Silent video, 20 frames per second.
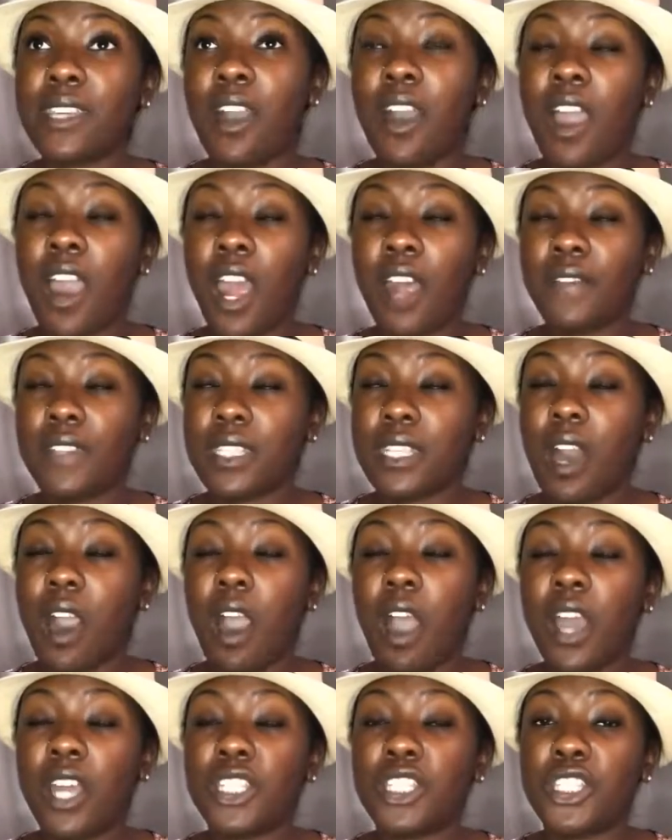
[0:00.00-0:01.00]
scarves
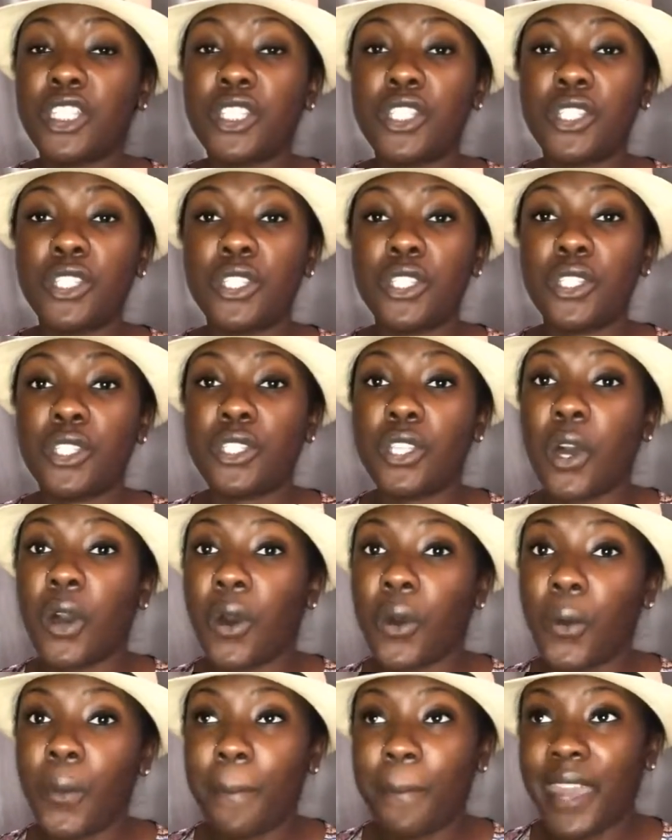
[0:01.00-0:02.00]
are
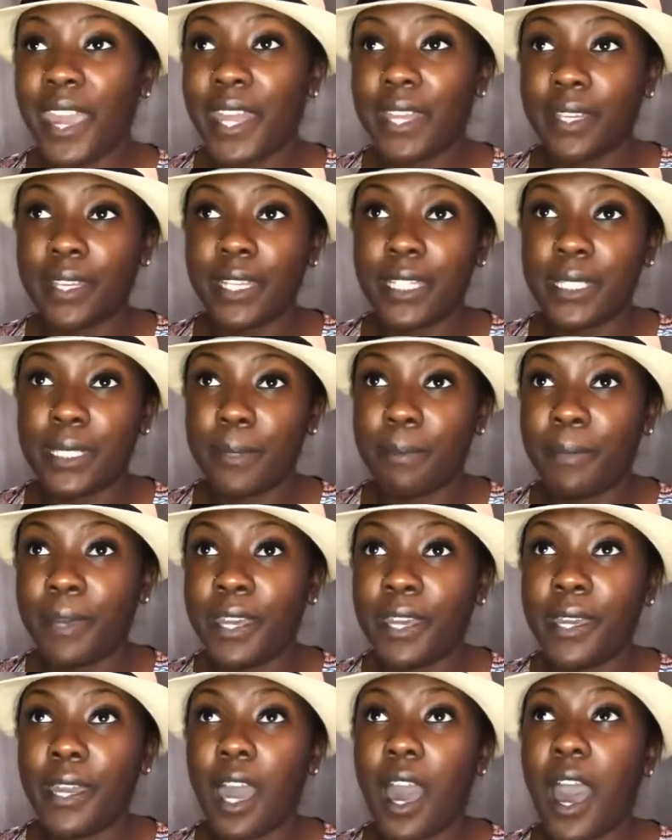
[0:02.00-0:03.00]
so manly to
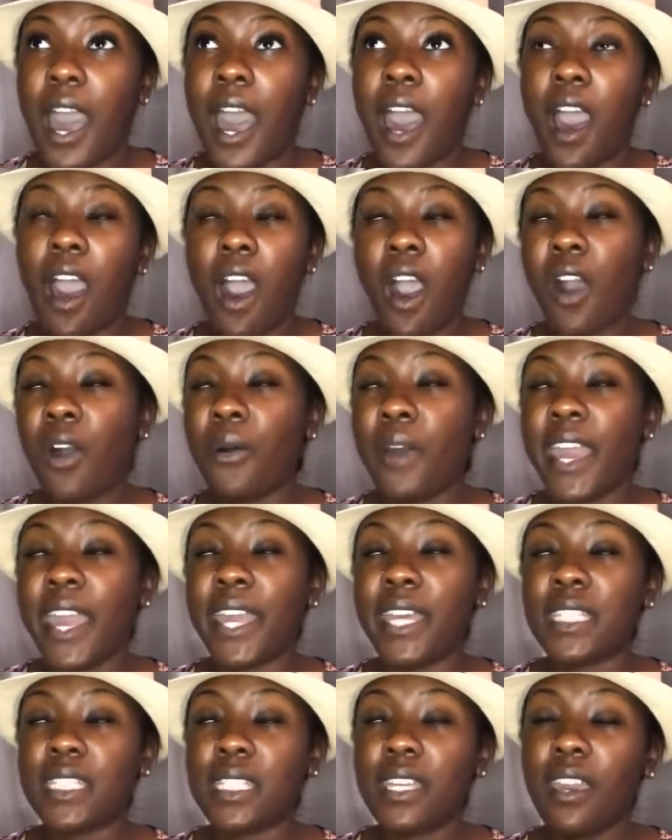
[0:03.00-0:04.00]
me. I
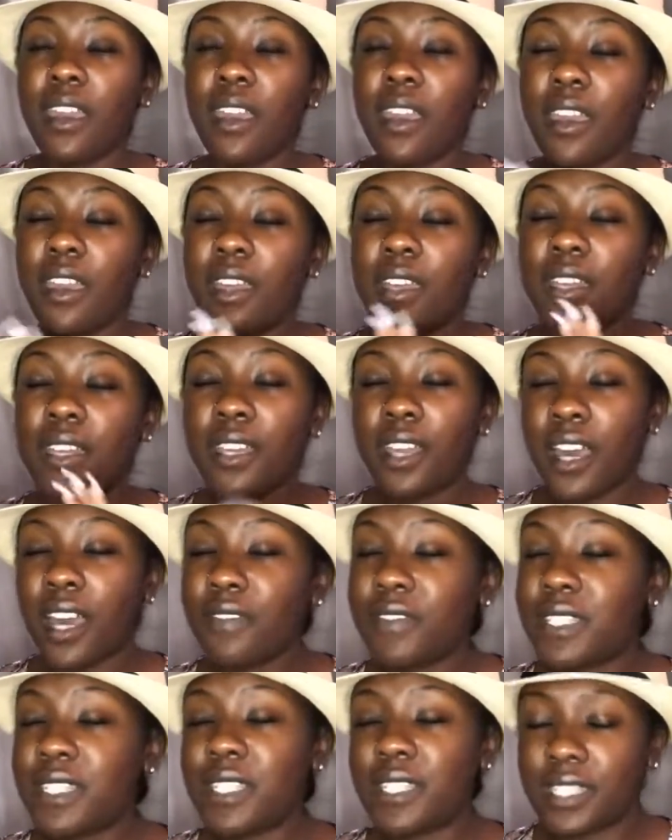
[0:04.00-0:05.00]
always
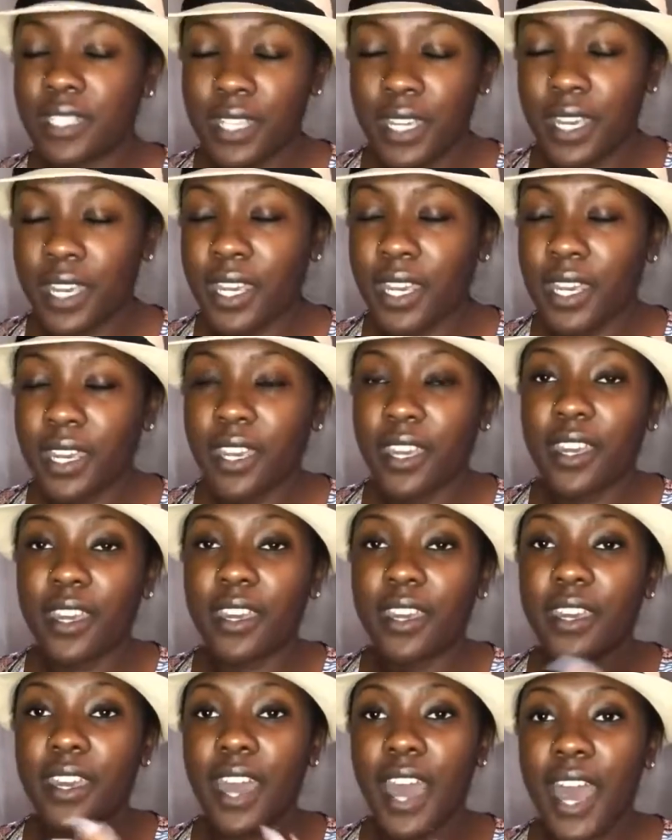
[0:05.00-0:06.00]
love to see
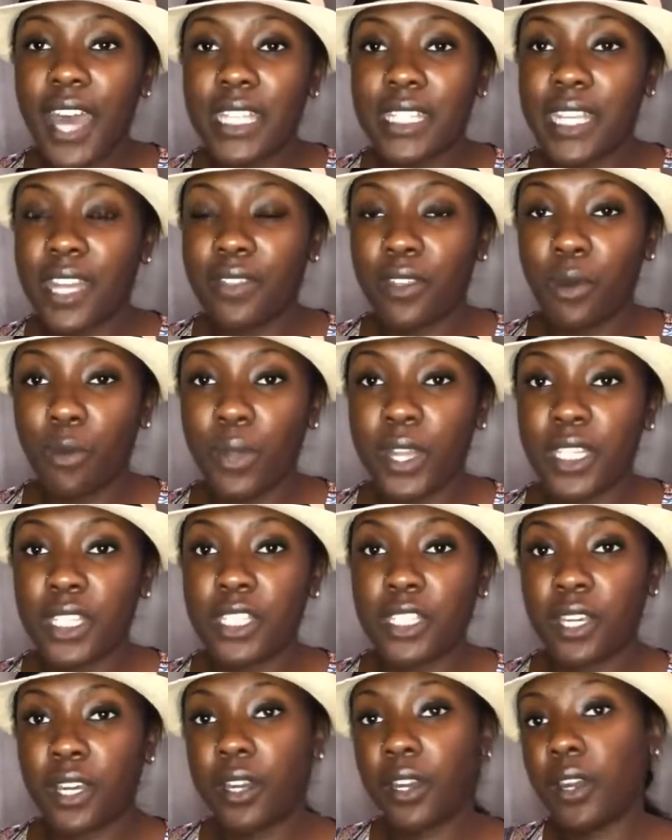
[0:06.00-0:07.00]
guys in the
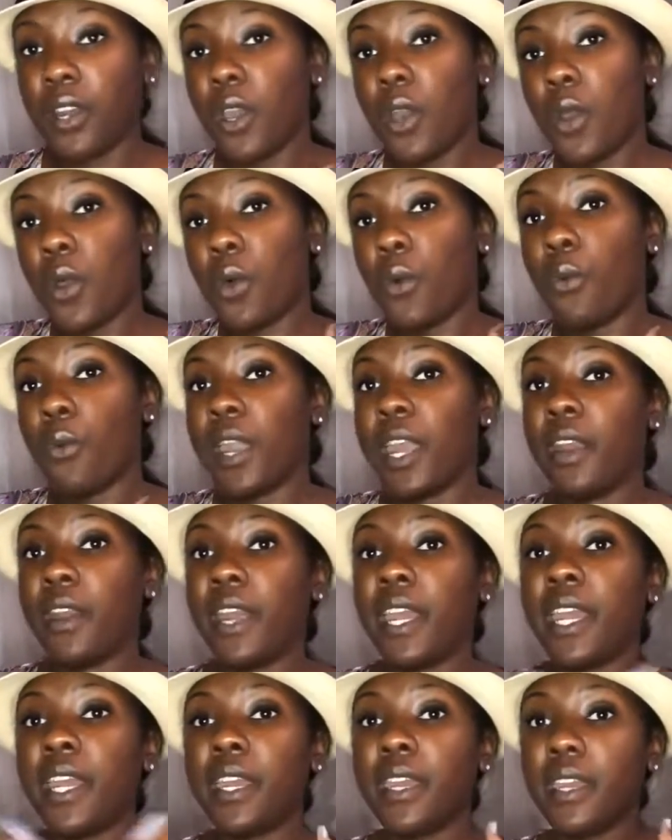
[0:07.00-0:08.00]
winter
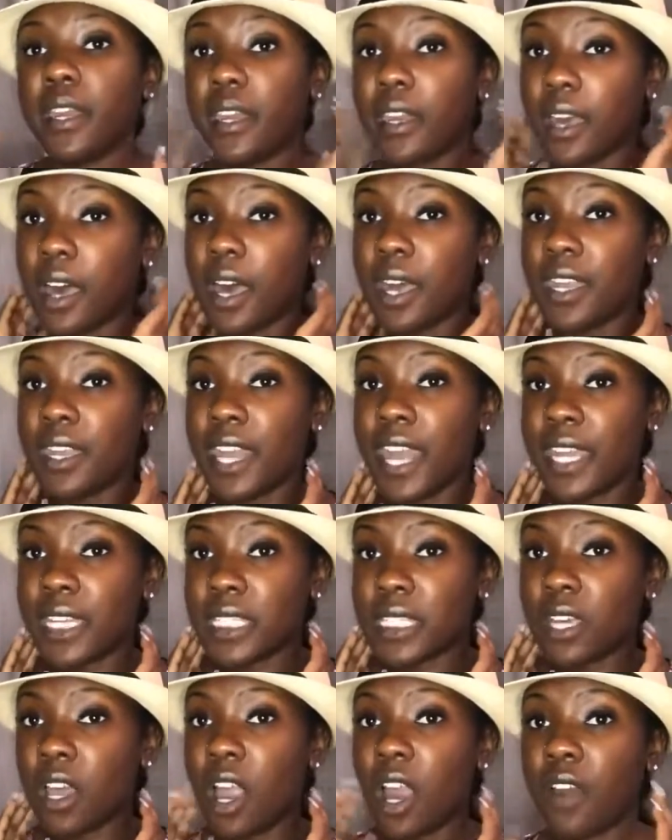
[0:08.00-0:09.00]
wearing a neck
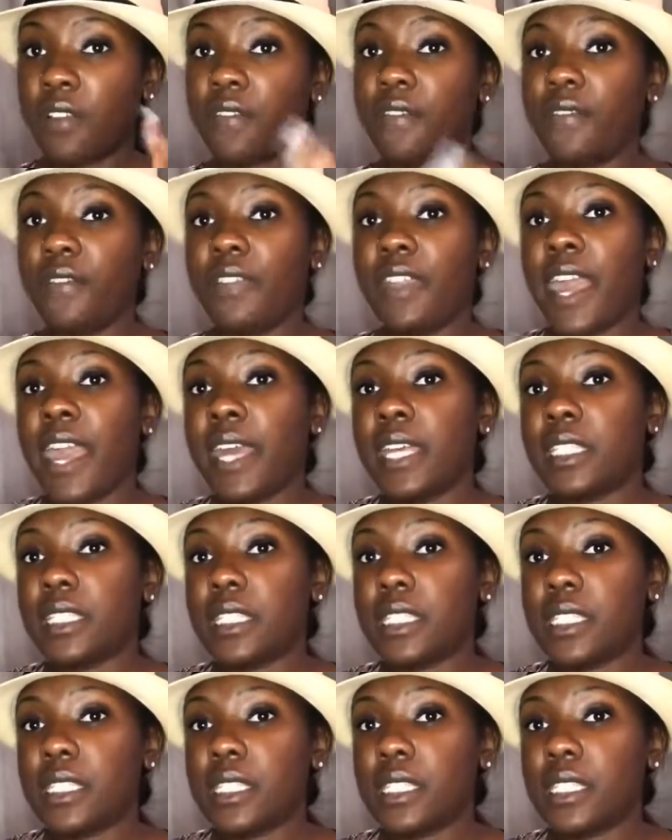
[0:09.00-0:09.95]
scarf that's